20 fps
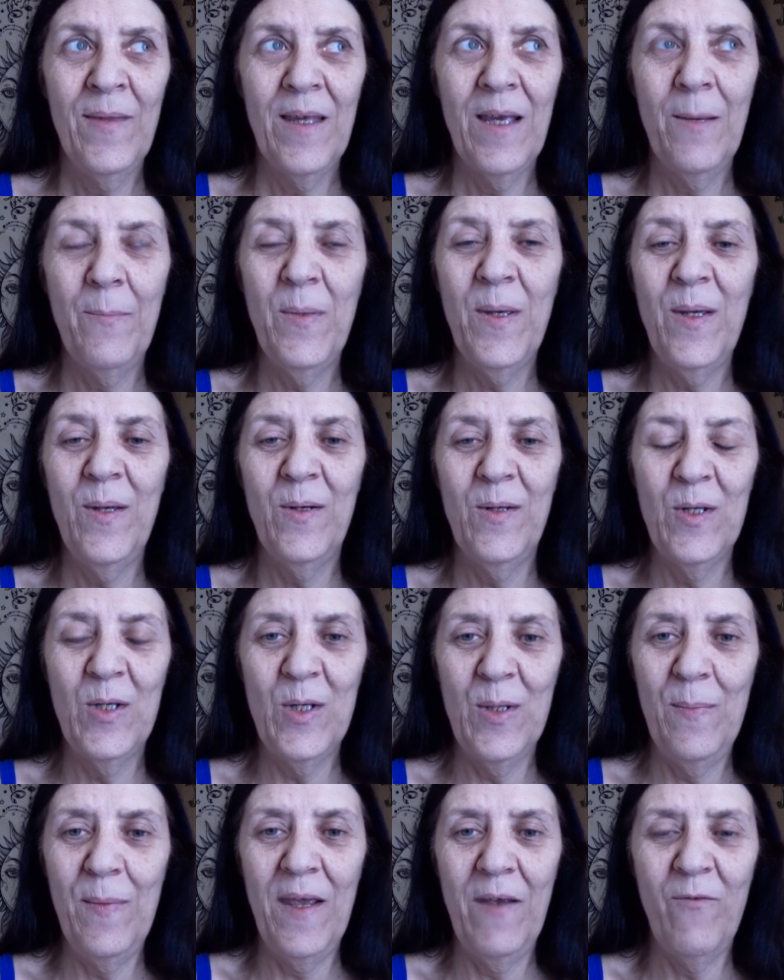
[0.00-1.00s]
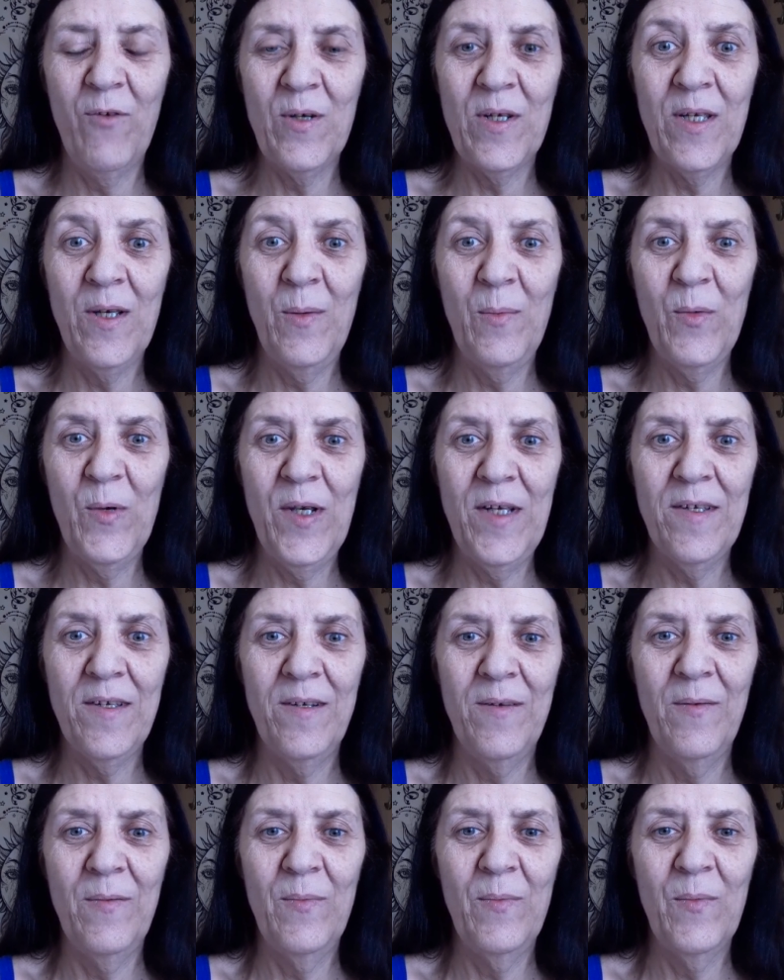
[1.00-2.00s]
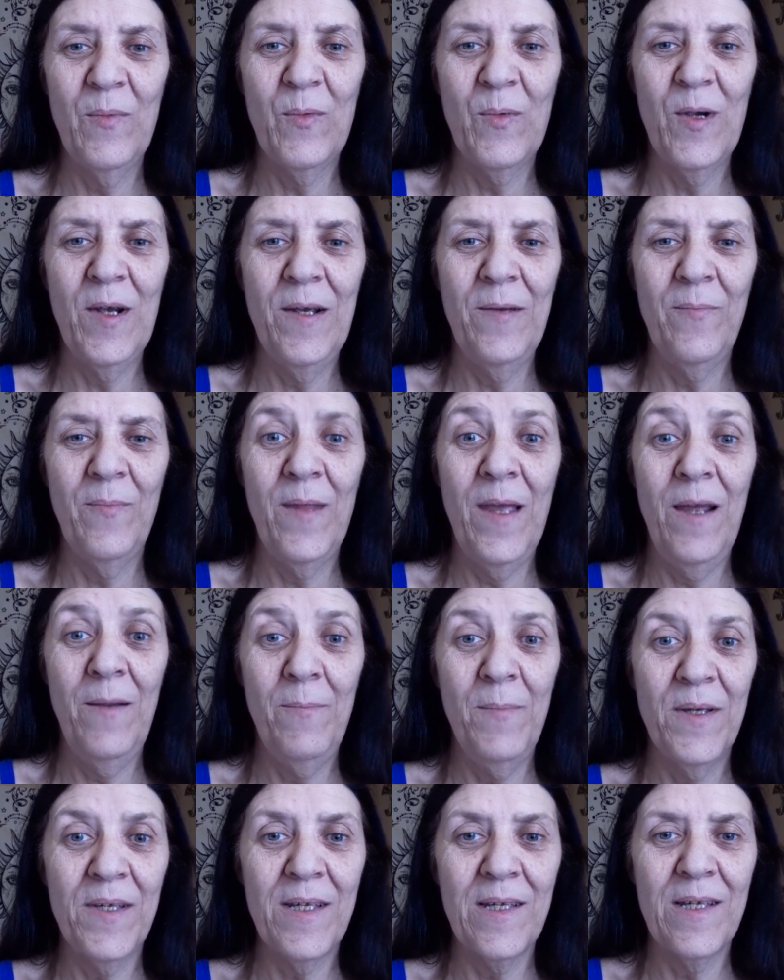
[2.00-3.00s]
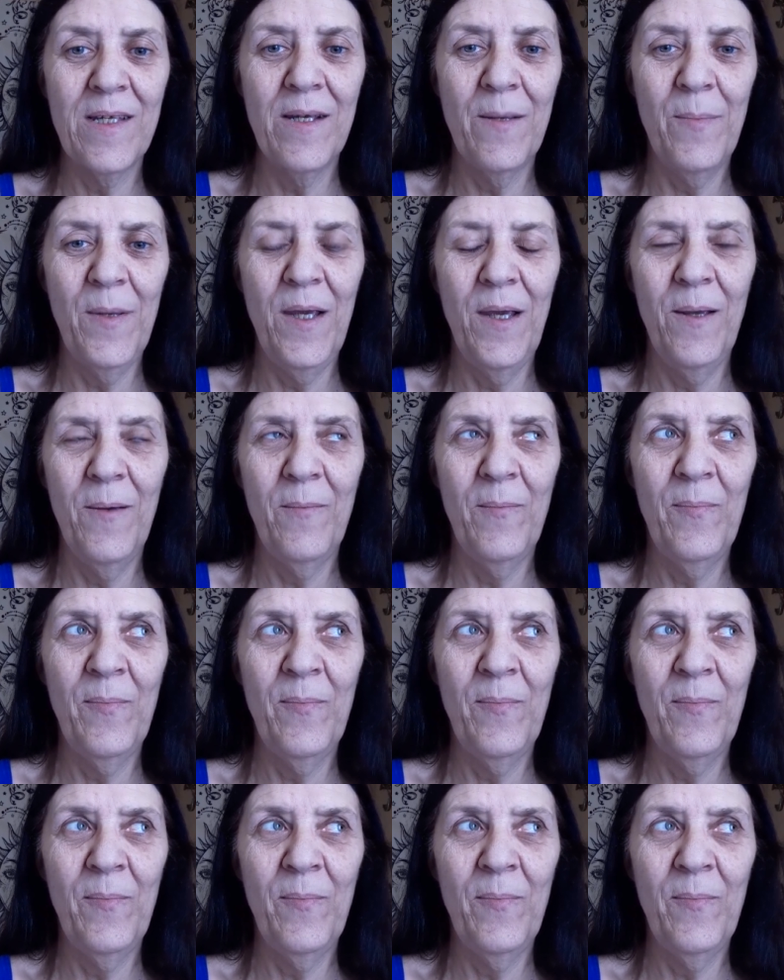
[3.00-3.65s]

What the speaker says: appealed to me for some reason, right? And Mississippi.